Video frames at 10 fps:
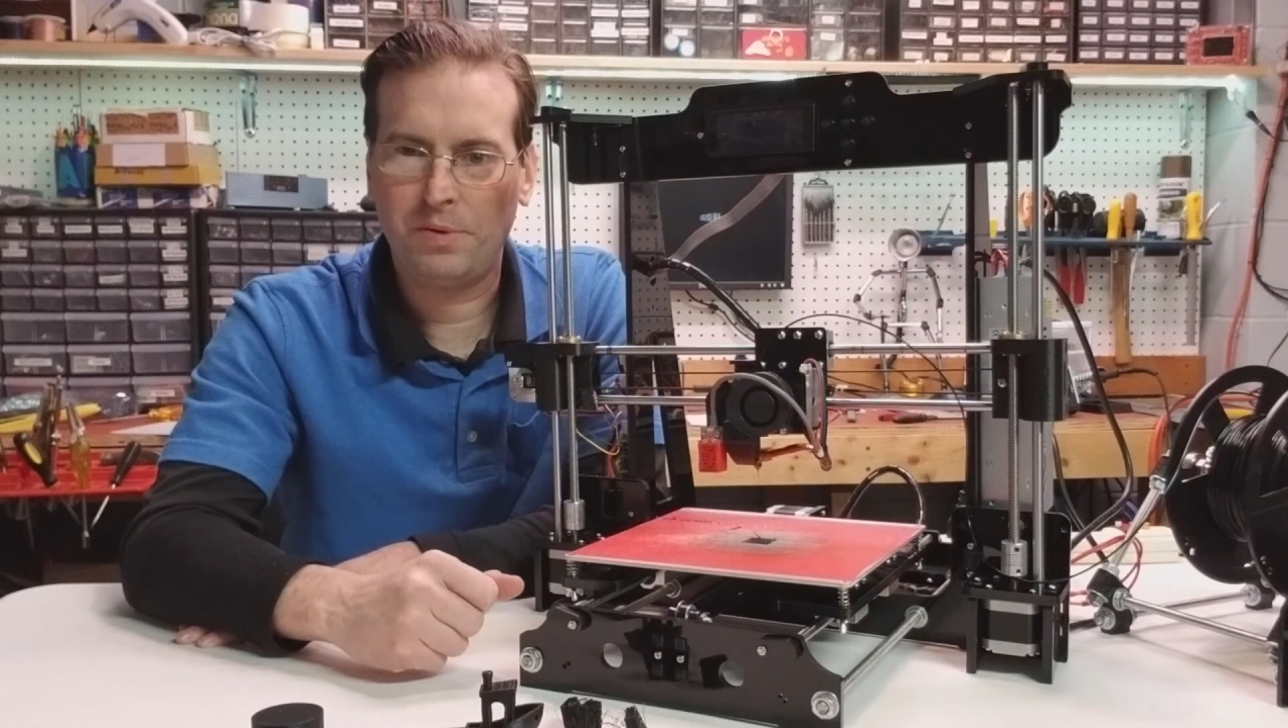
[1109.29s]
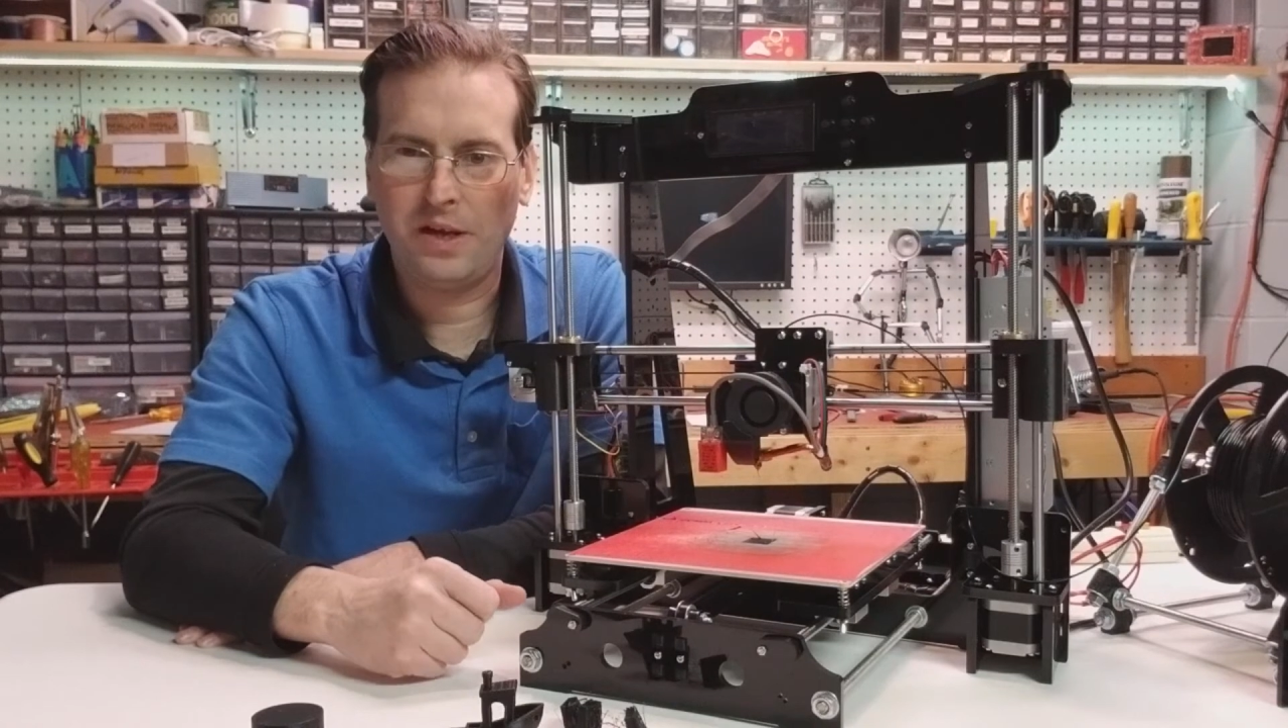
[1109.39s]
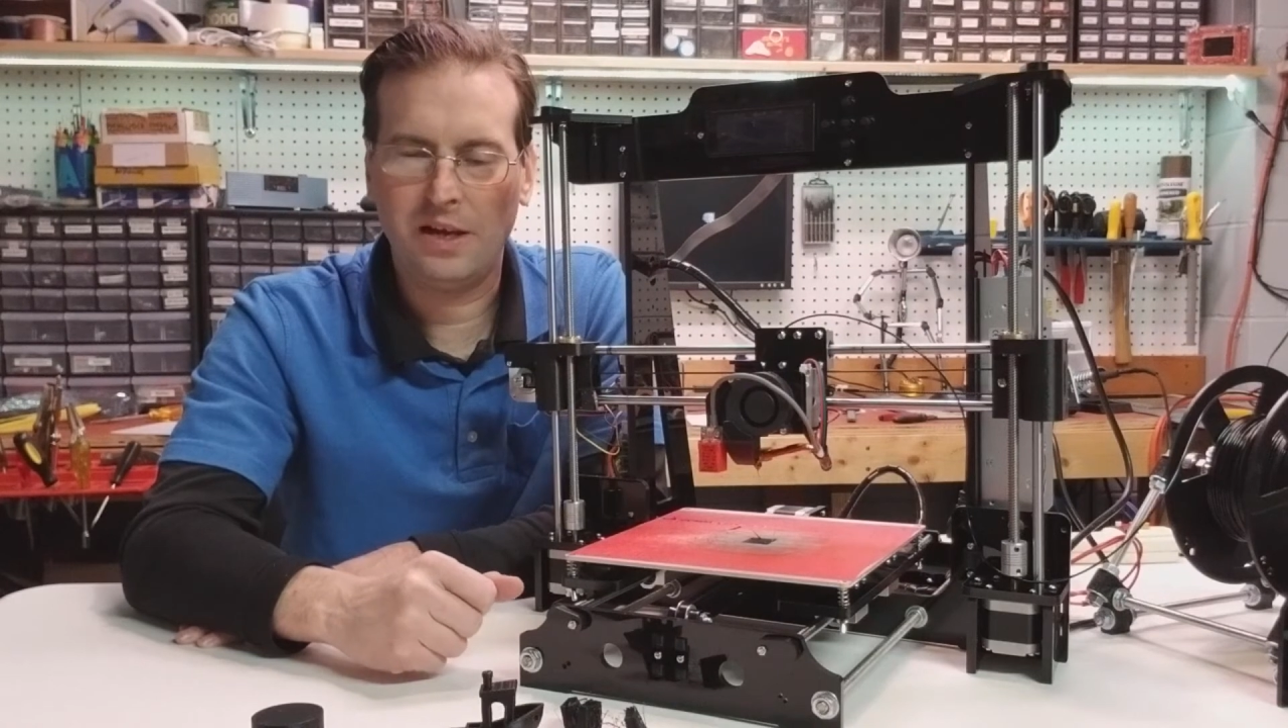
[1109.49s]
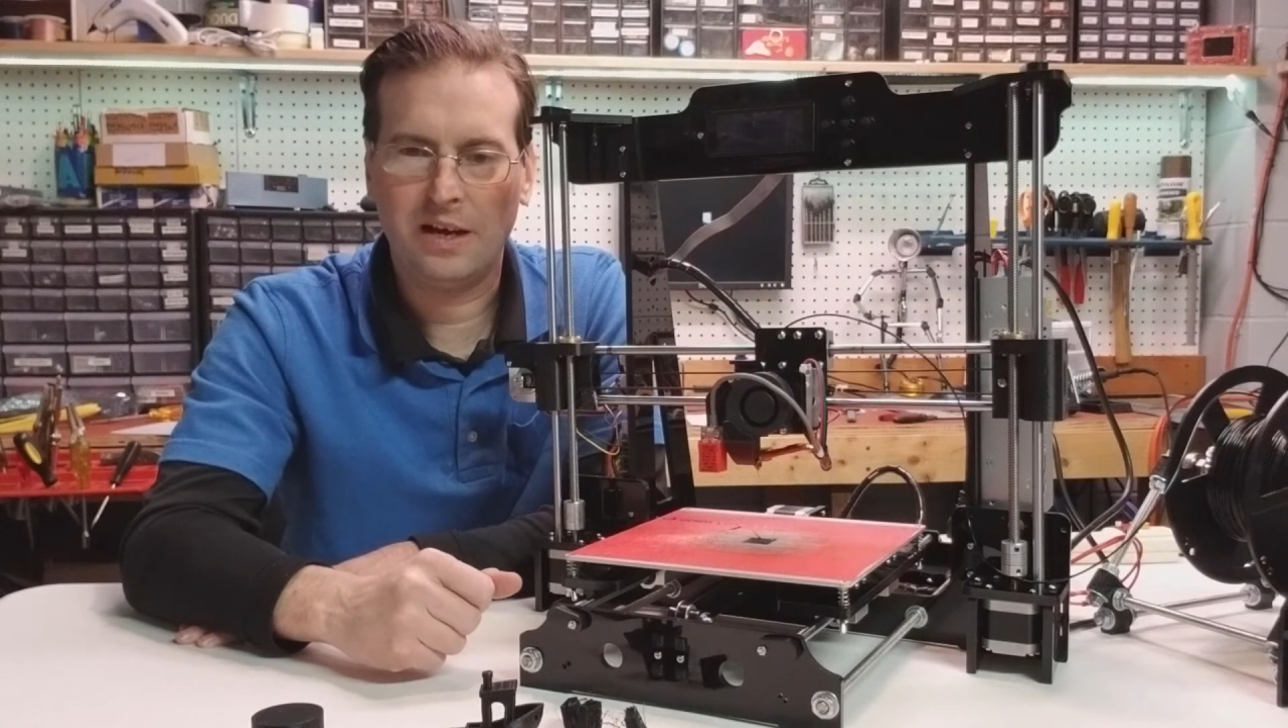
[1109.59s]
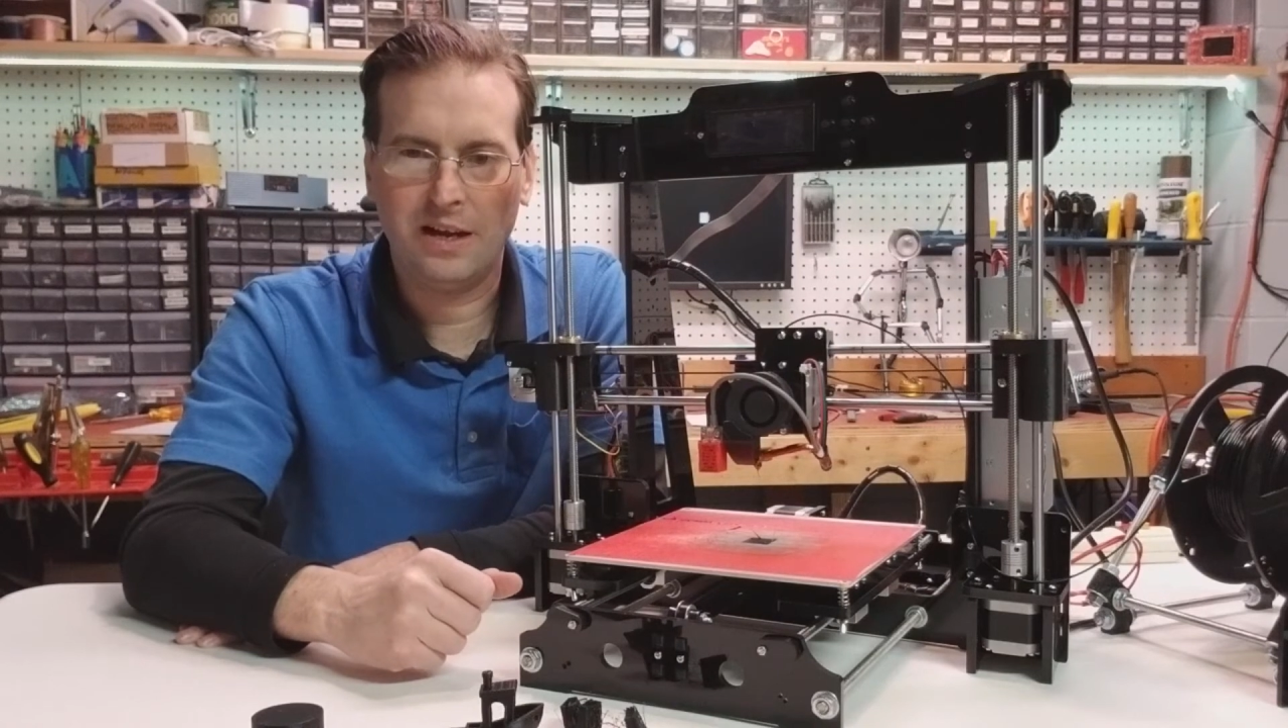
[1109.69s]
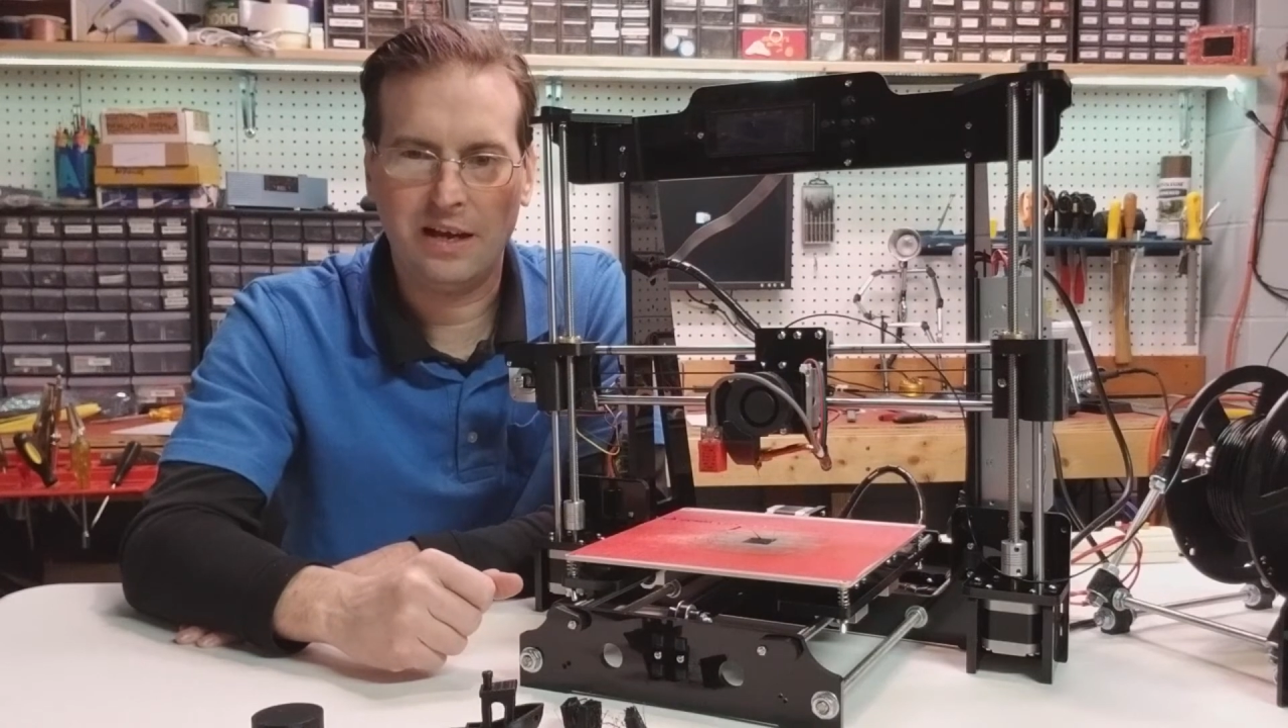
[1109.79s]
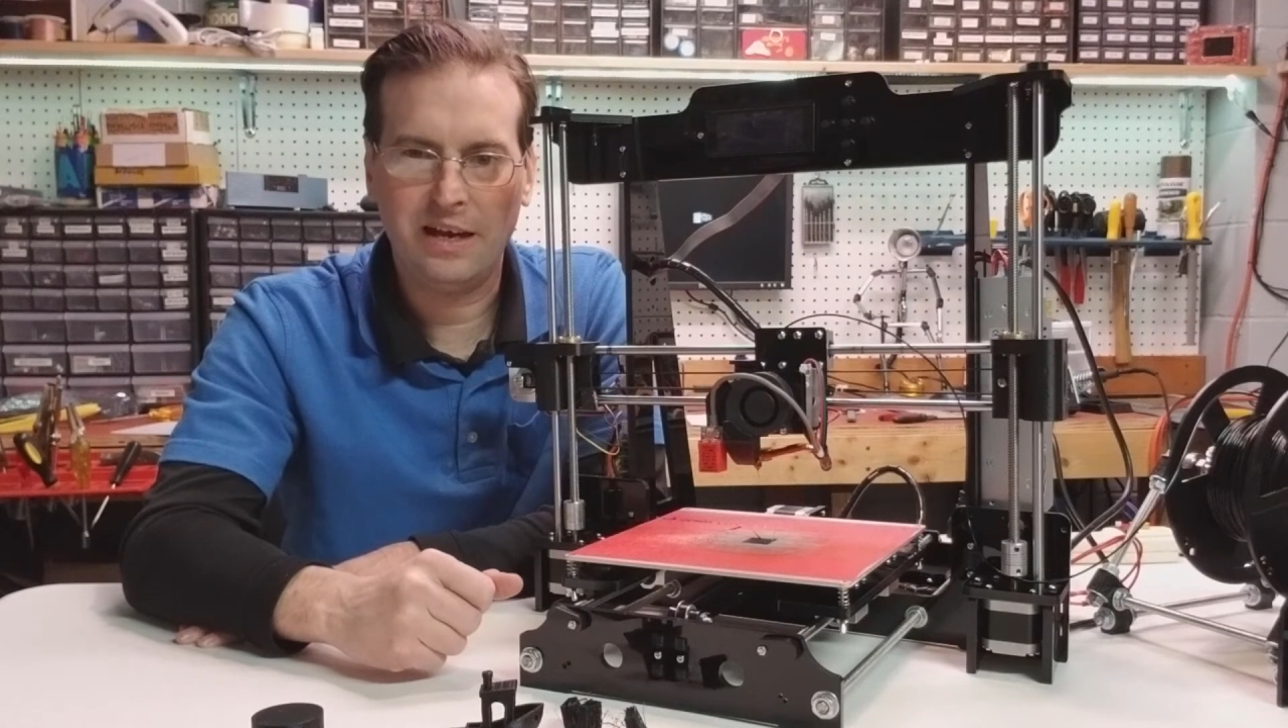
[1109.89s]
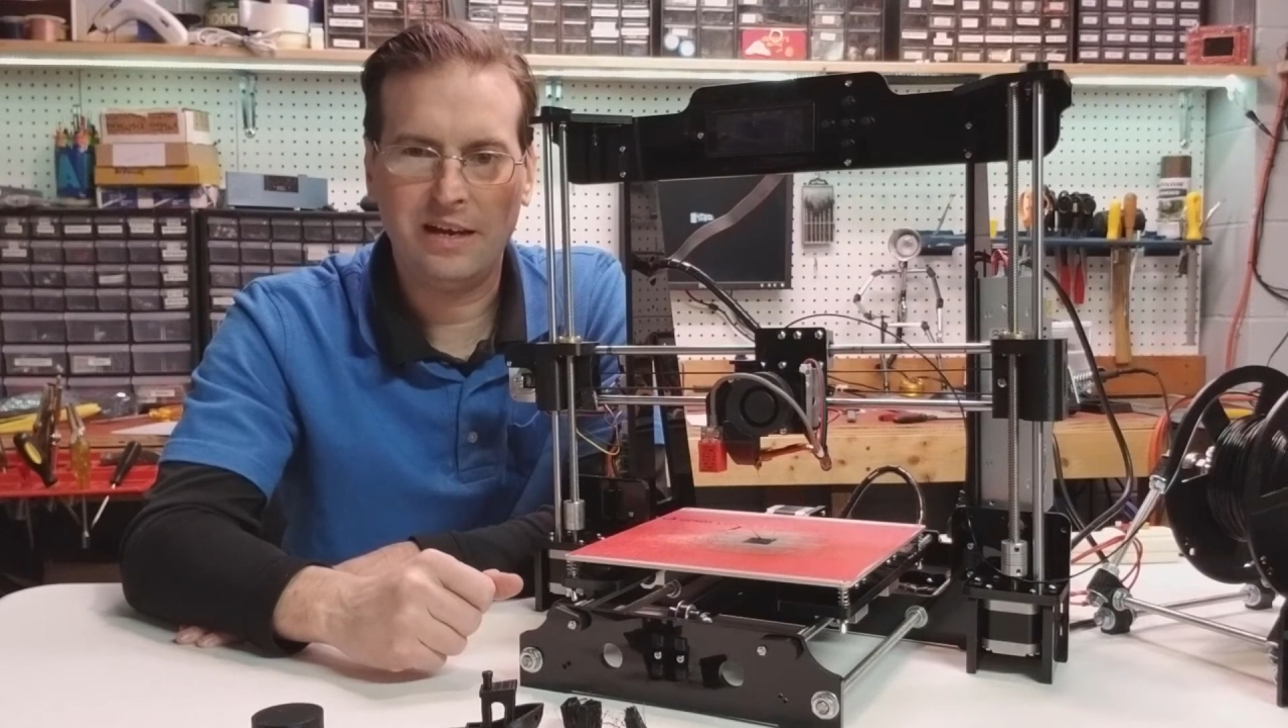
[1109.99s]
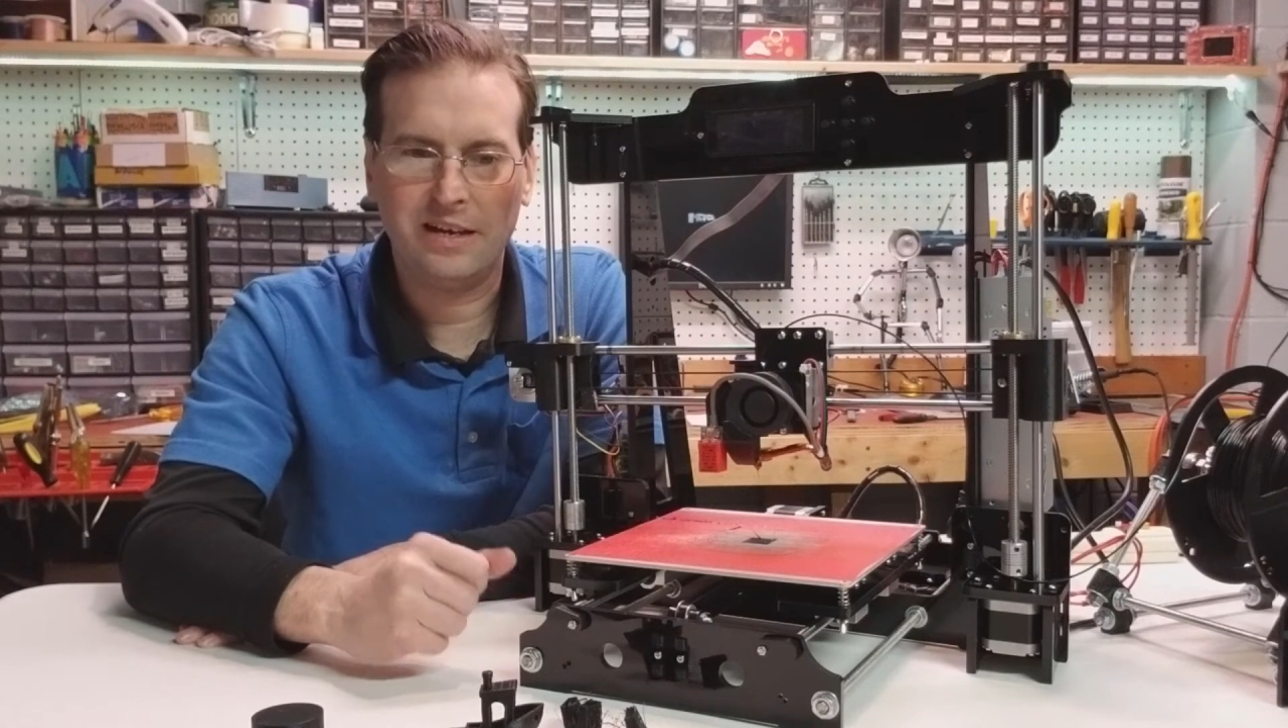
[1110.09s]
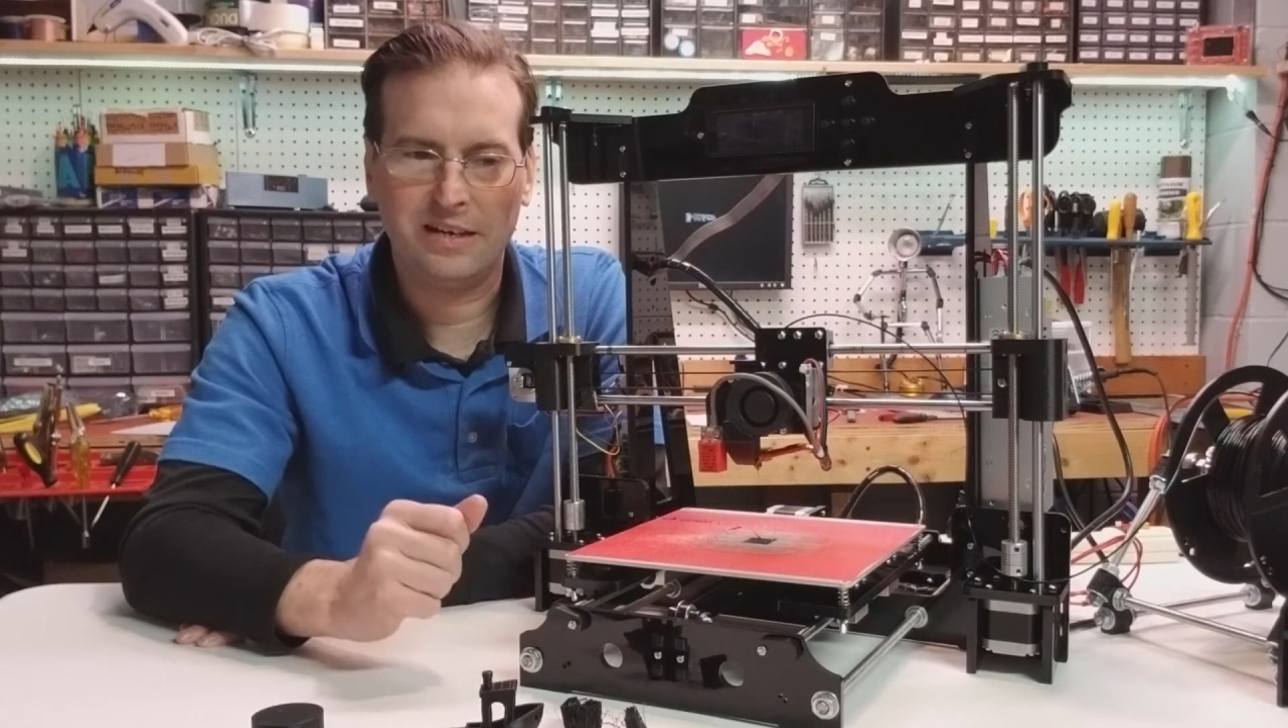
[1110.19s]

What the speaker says: PLA,